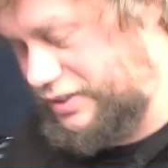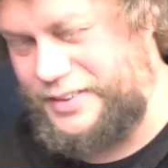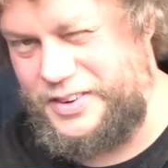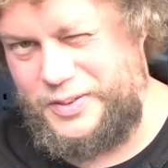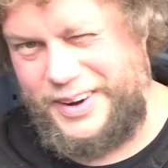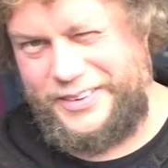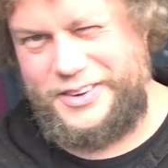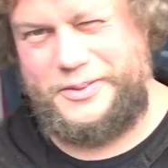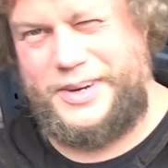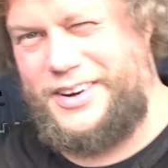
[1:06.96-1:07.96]
so as well,
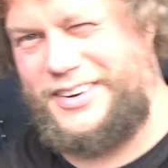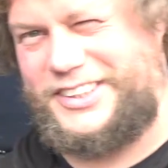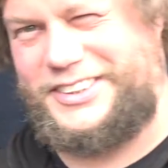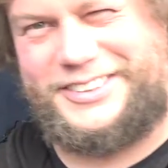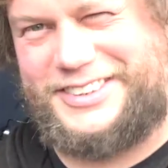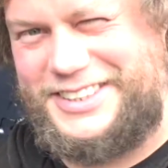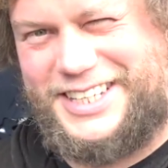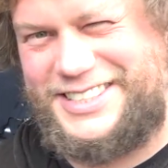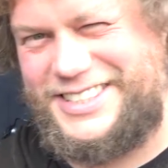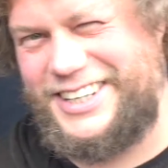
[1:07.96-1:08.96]
because we are just
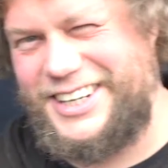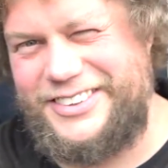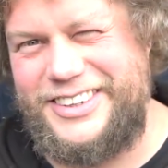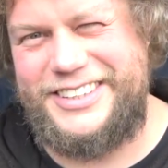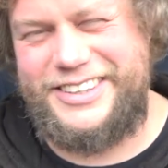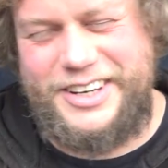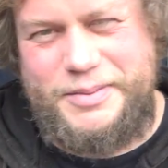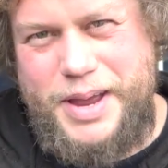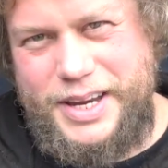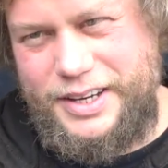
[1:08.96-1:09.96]
cutting and grinding
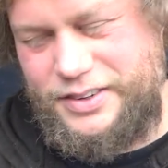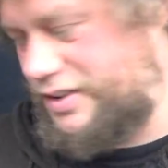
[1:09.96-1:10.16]
and making